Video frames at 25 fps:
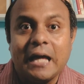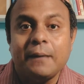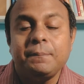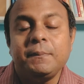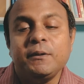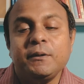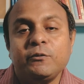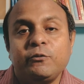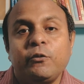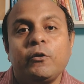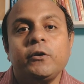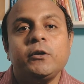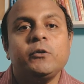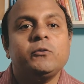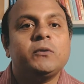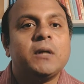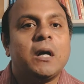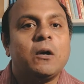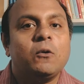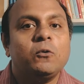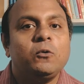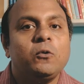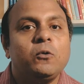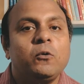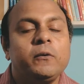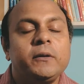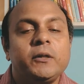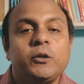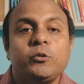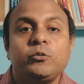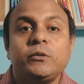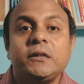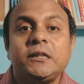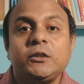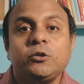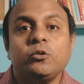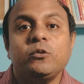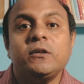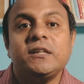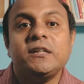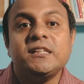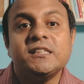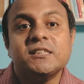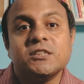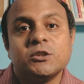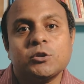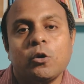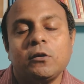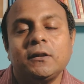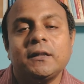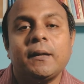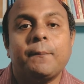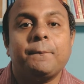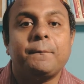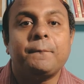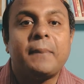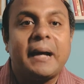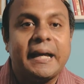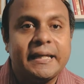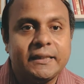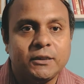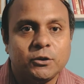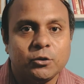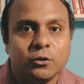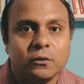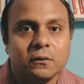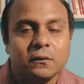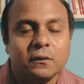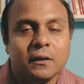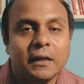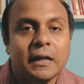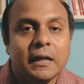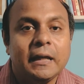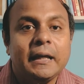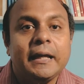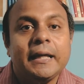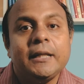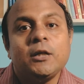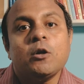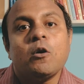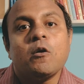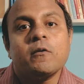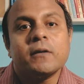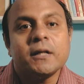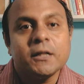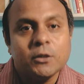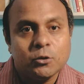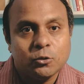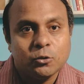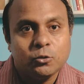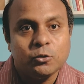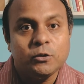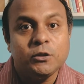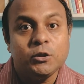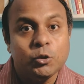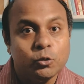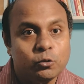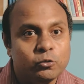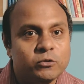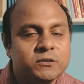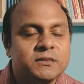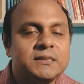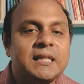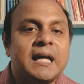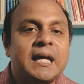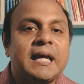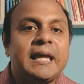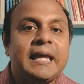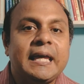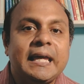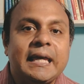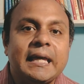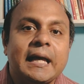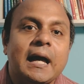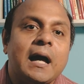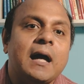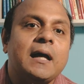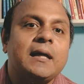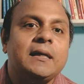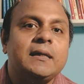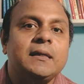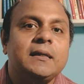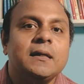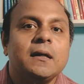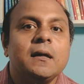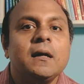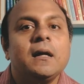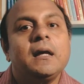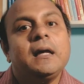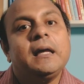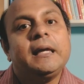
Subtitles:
and before you download, you need to install the Python in order to use the AI